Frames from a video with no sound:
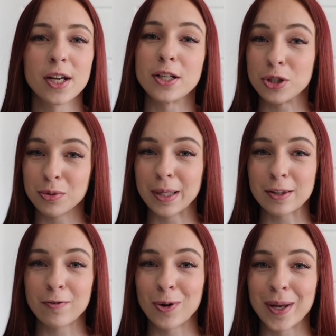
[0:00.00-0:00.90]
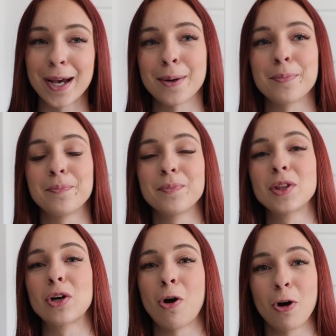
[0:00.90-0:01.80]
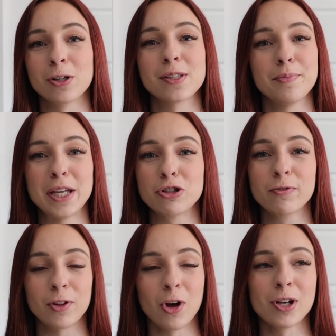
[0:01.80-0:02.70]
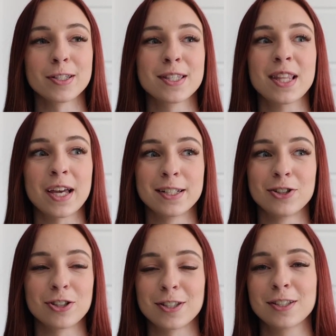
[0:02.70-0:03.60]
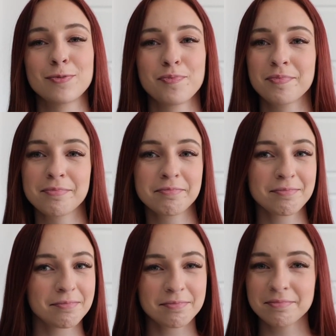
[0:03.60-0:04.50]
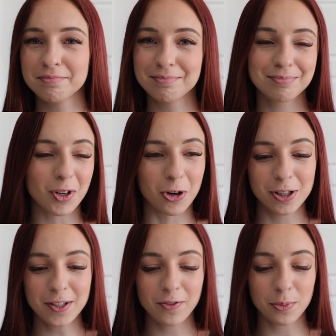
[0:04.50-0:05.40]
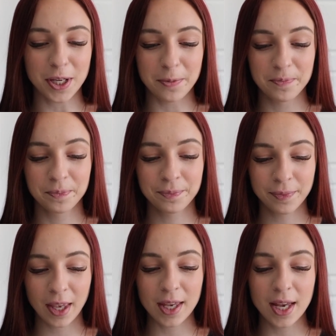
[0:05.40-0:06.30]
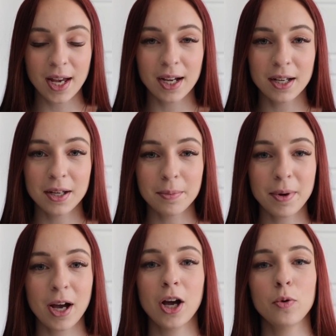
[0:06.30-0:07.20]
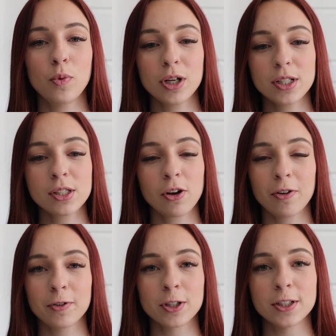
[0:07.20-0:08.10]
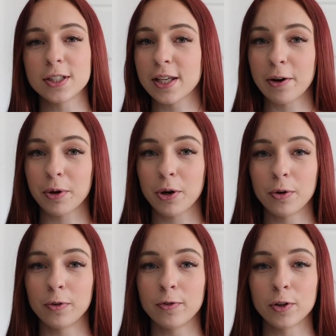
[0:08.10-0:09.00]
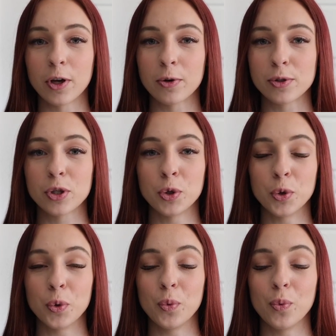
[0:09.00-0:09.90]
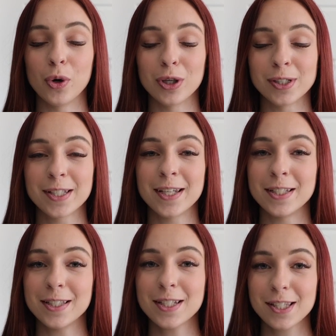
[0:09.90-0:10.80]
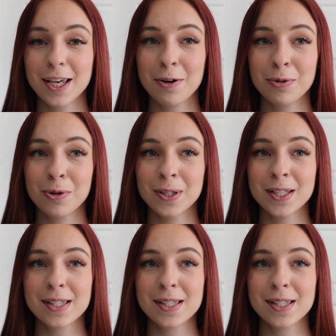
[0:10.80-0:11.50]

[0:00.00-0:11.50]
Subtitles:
I do like the phone app. There are some major flaws that just aren't it for me. I was offered a discount code for those who want a discount on this.